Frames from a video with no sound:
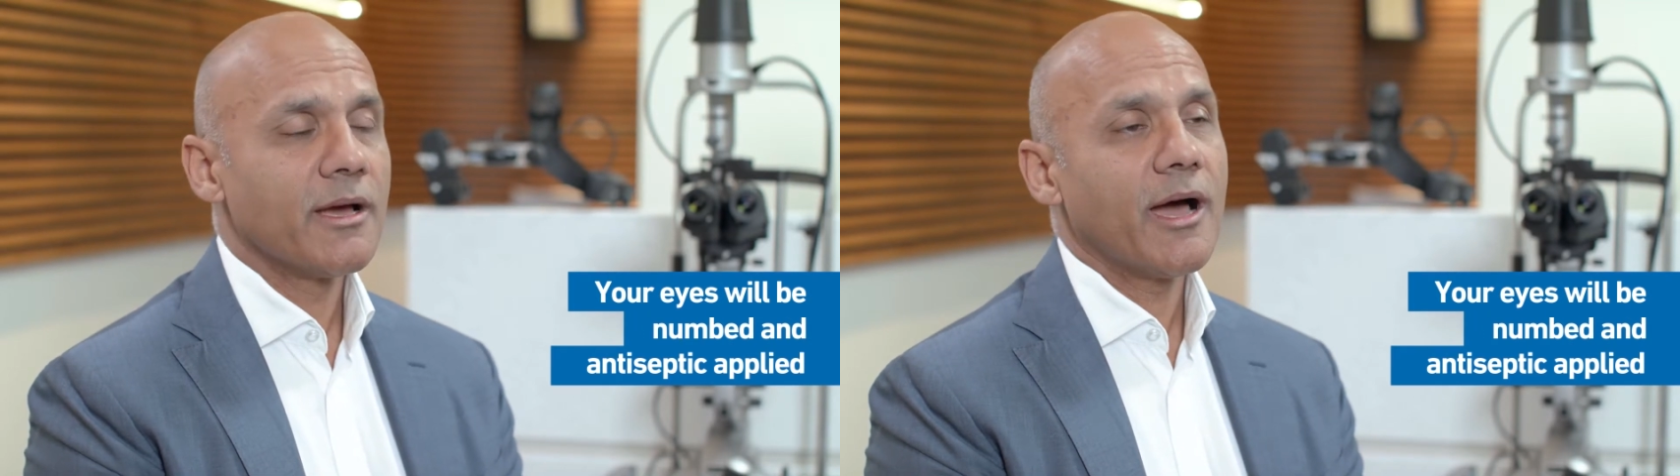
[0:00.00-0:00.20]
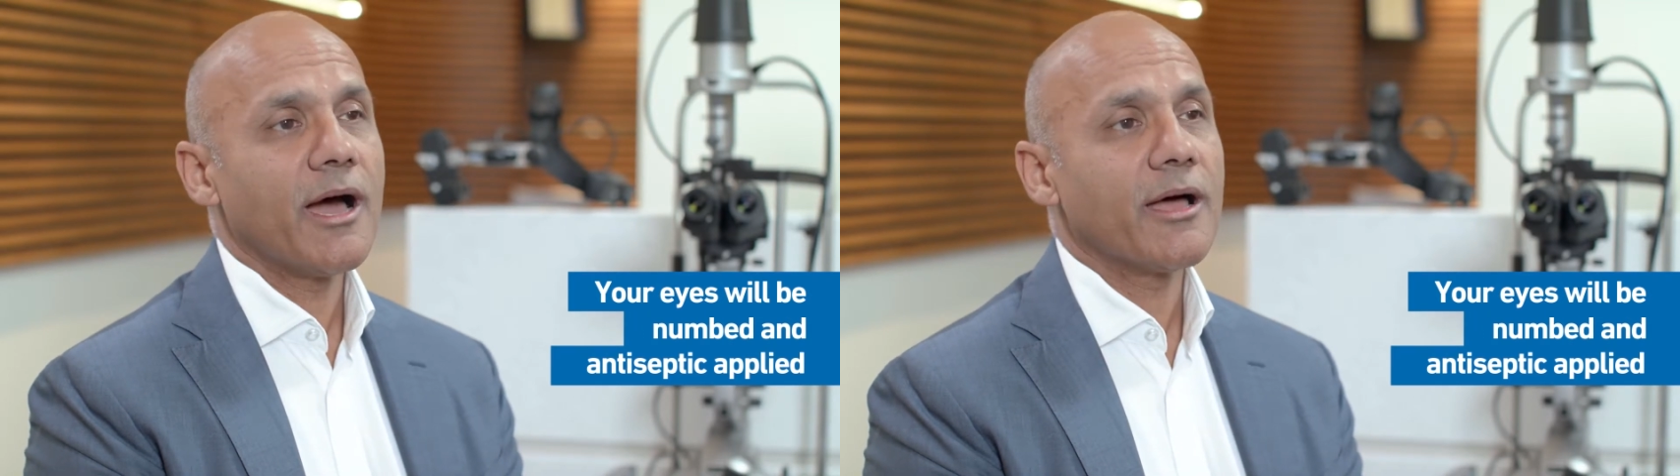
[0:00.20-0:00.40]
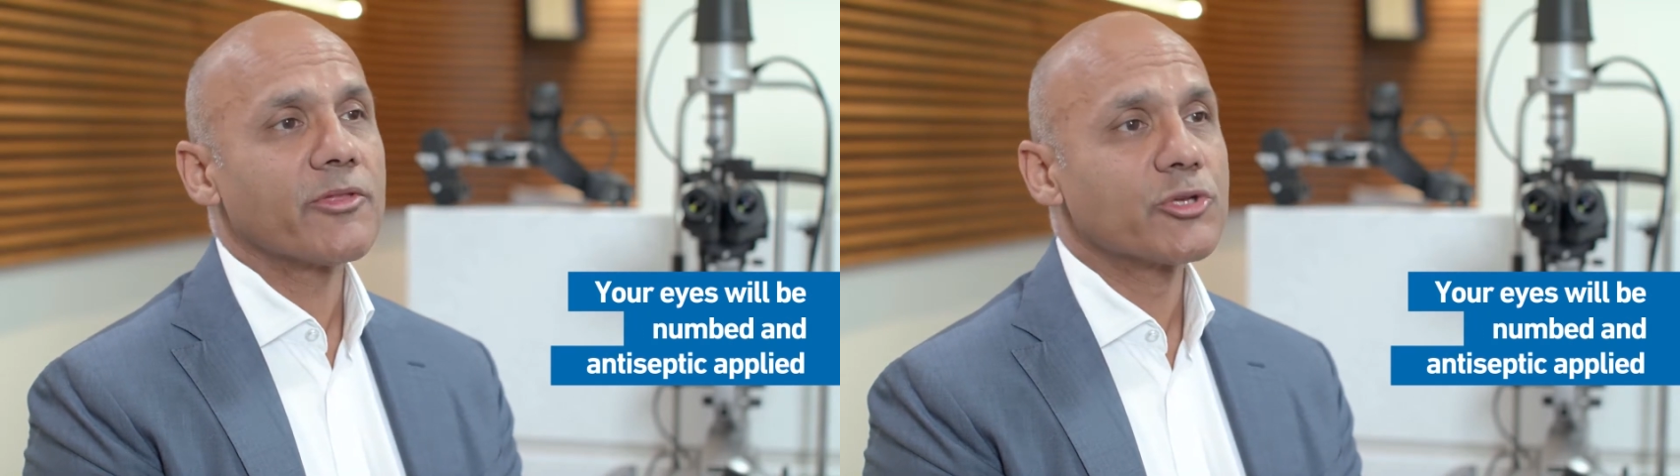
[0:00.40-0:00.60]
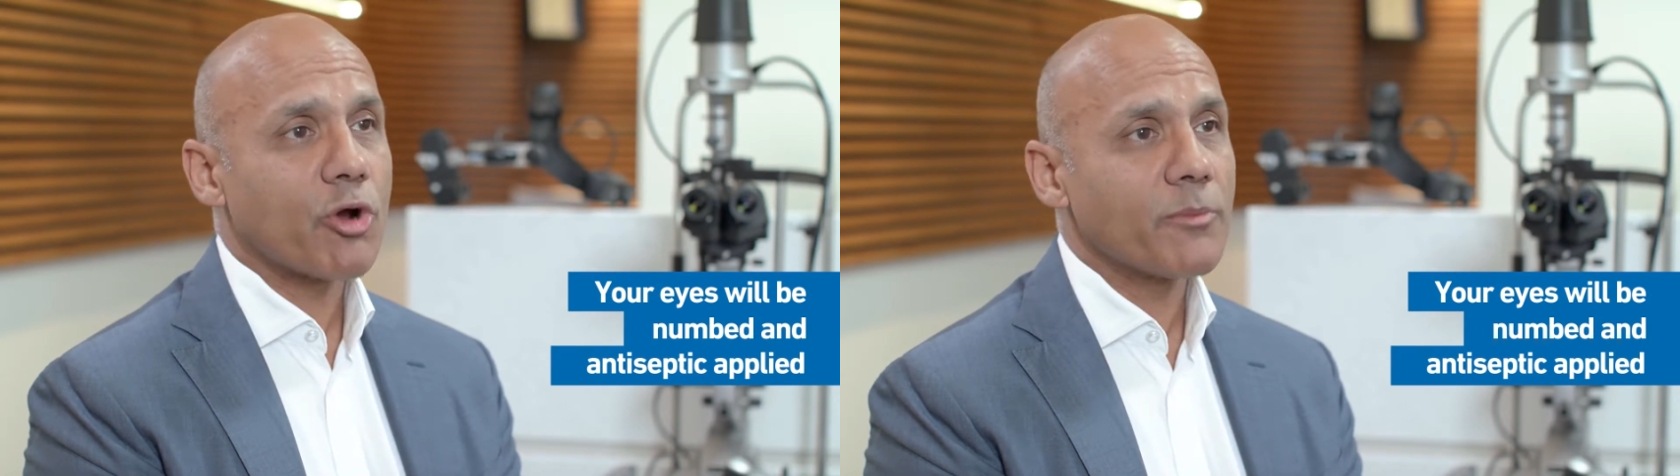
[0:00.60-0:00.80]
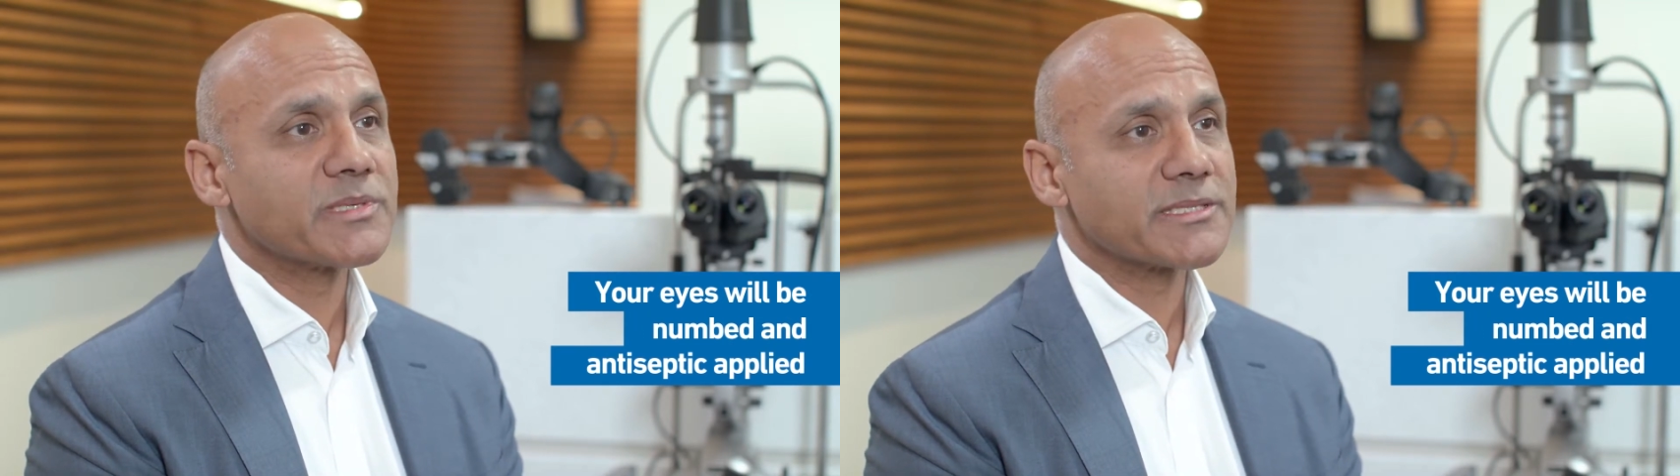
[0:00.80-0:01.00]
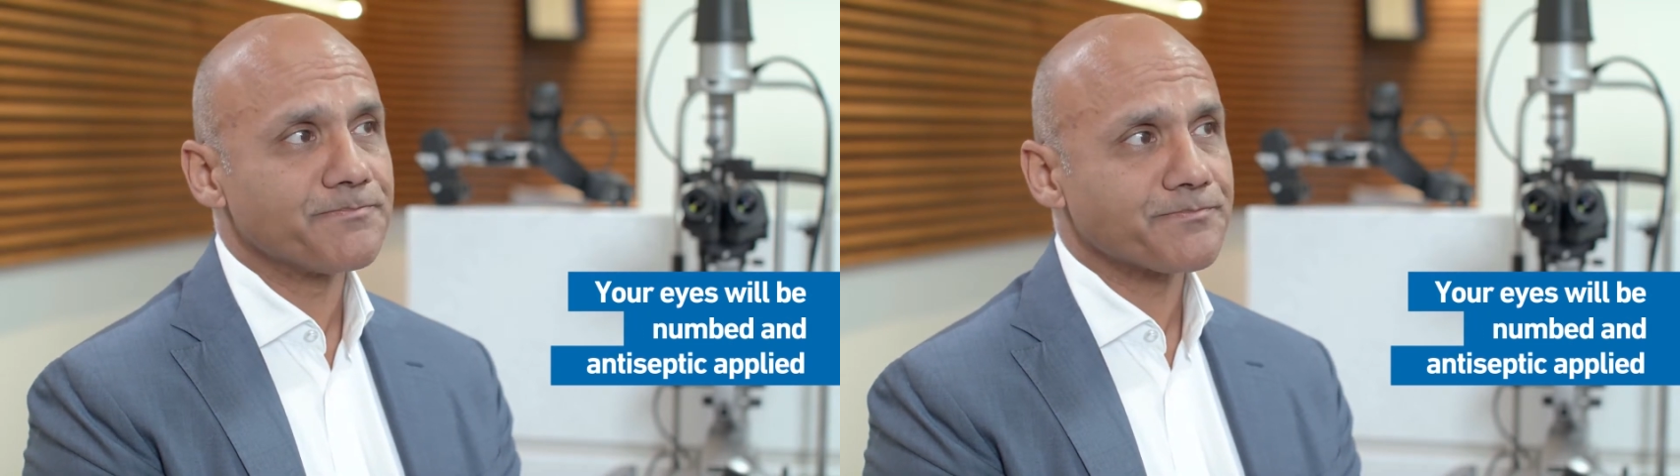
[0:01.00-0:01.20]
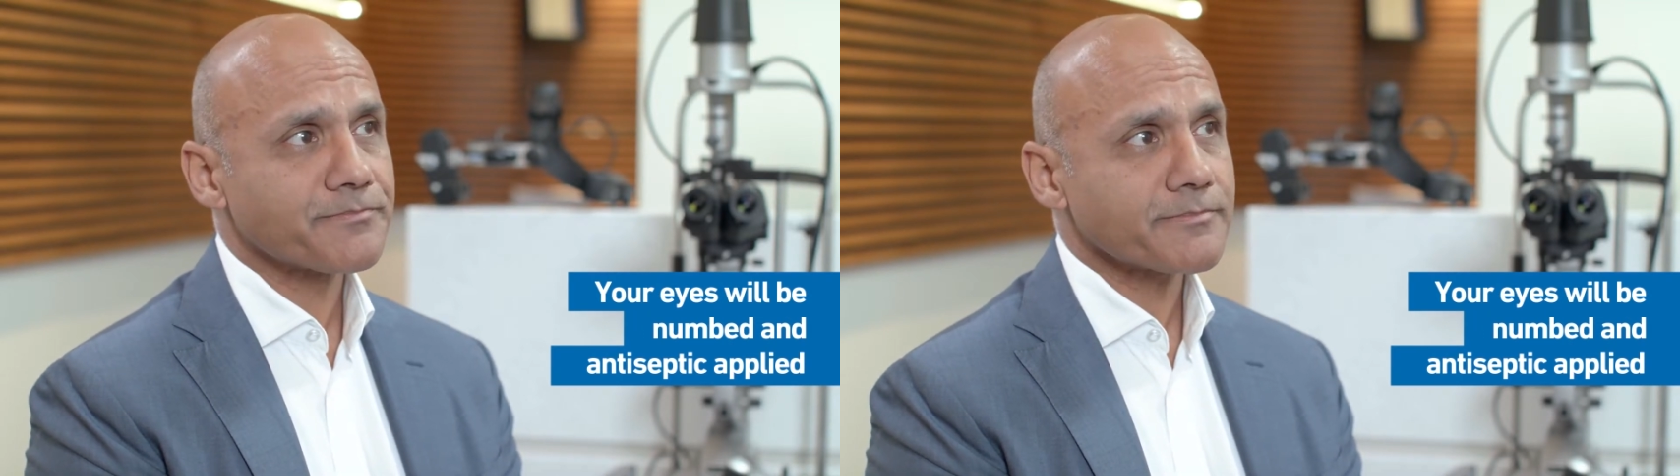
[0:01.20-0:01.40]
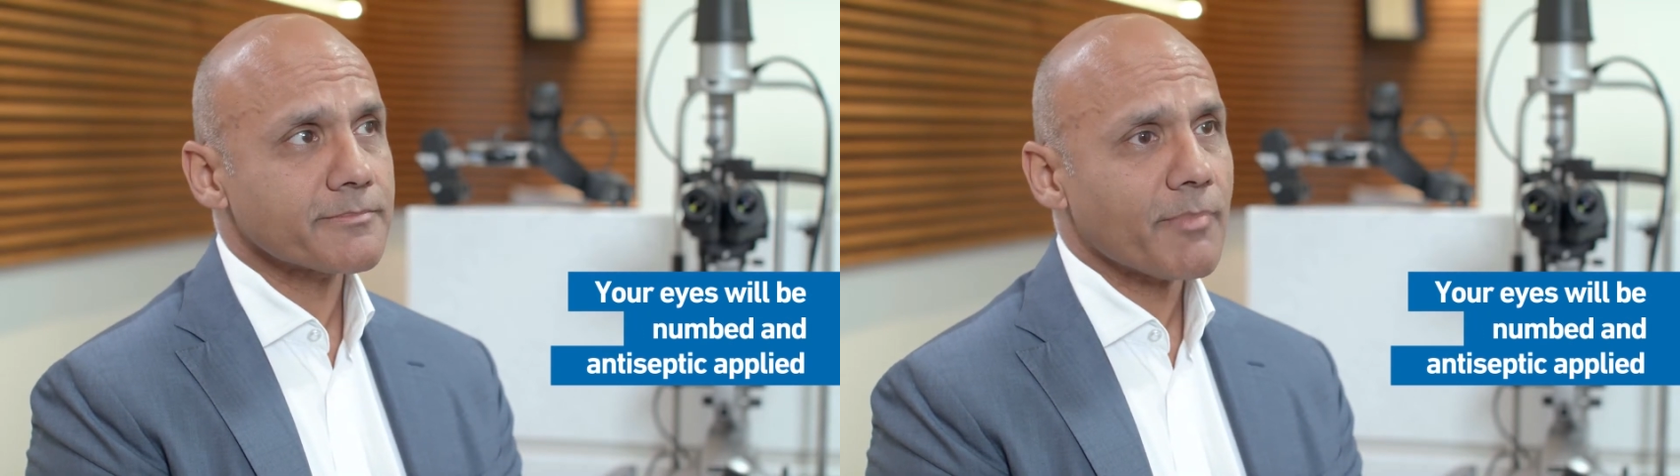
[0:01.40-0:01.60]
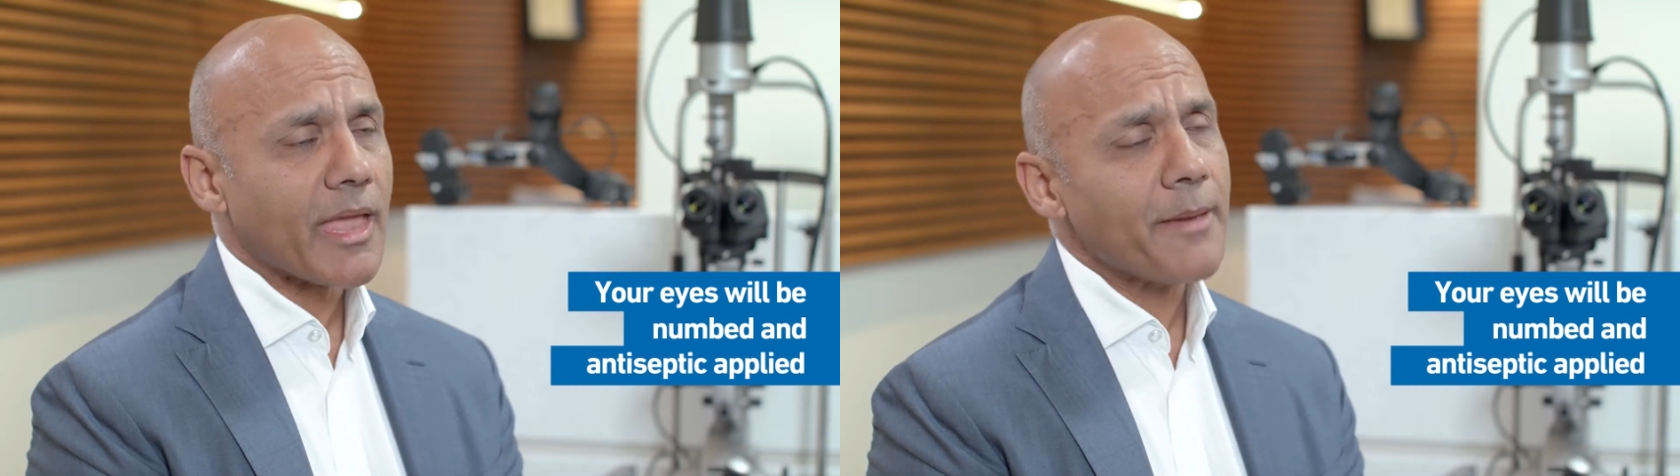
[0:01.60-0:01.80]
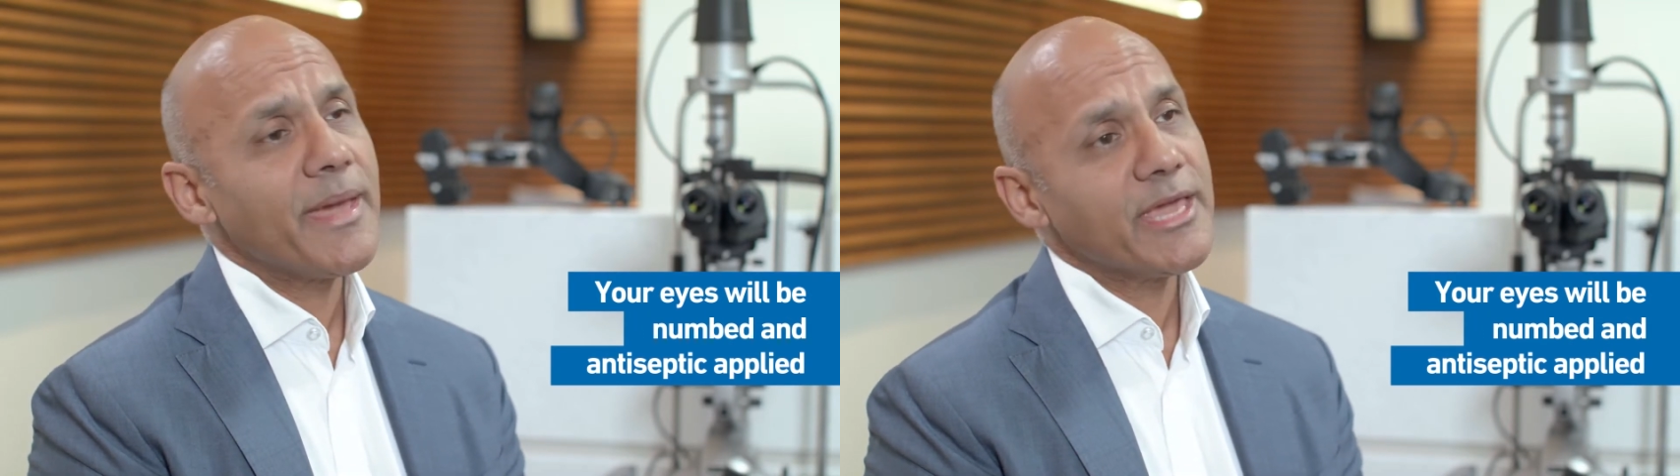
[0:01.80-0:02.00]
The drops
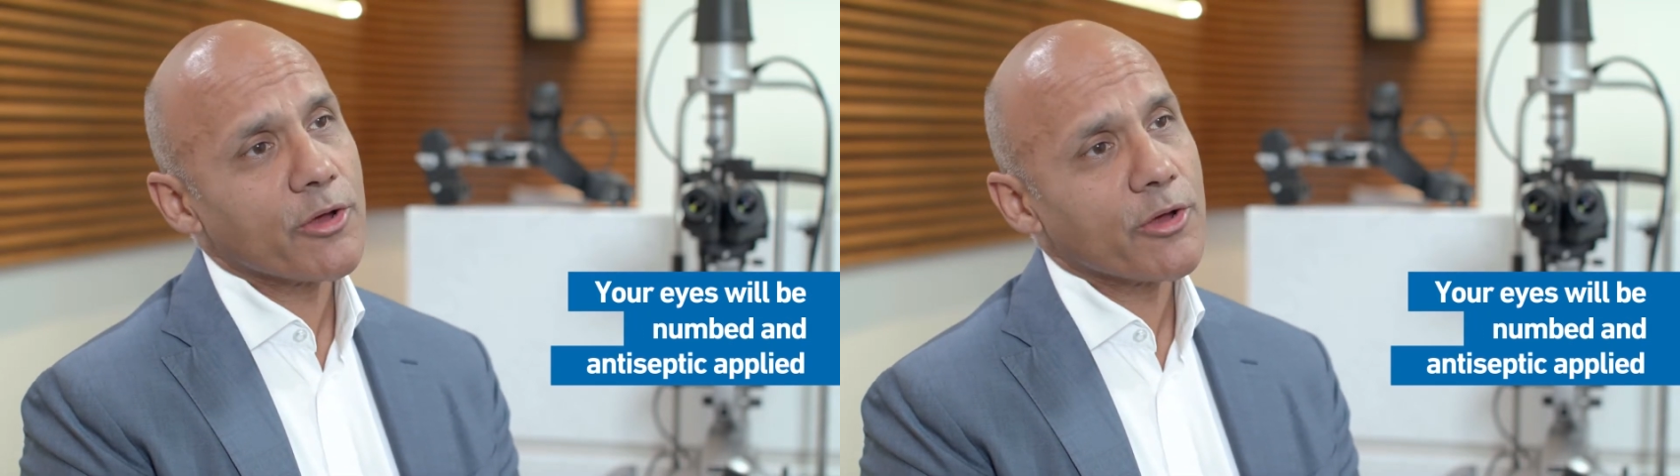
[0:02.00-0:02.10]
make